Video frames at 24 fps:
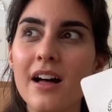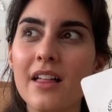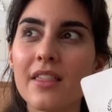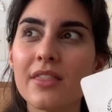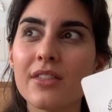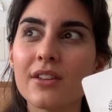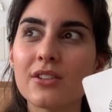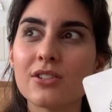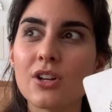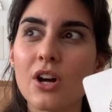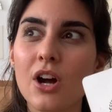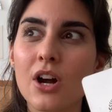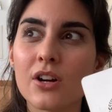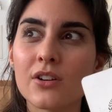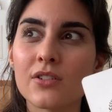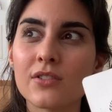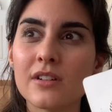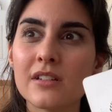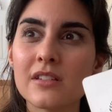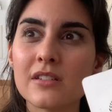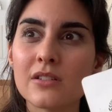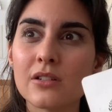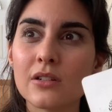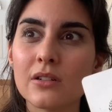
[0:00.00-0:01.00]
the dark
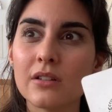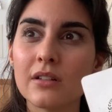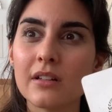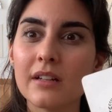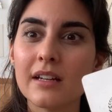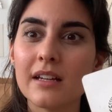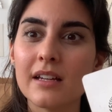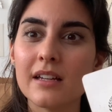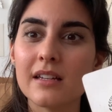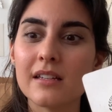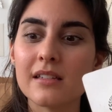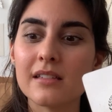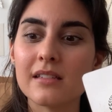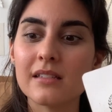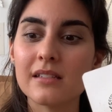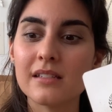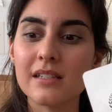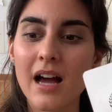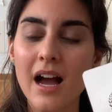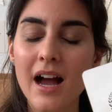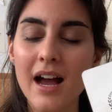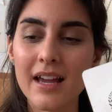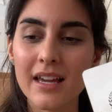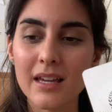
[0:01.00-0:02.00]
crystal is
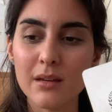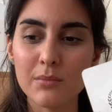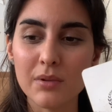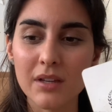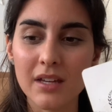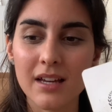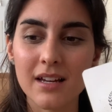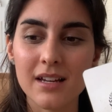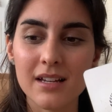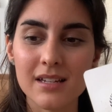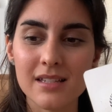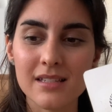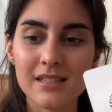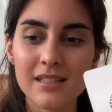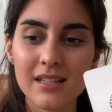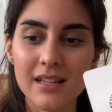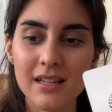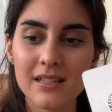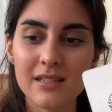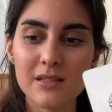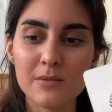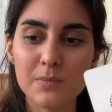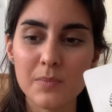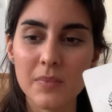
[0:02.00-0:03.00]
dying because
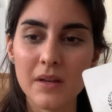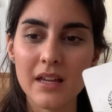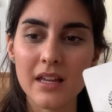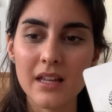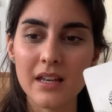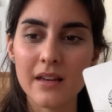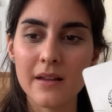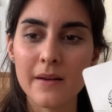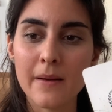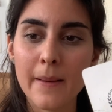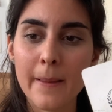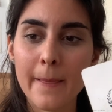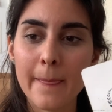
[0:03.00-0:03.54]
it's been,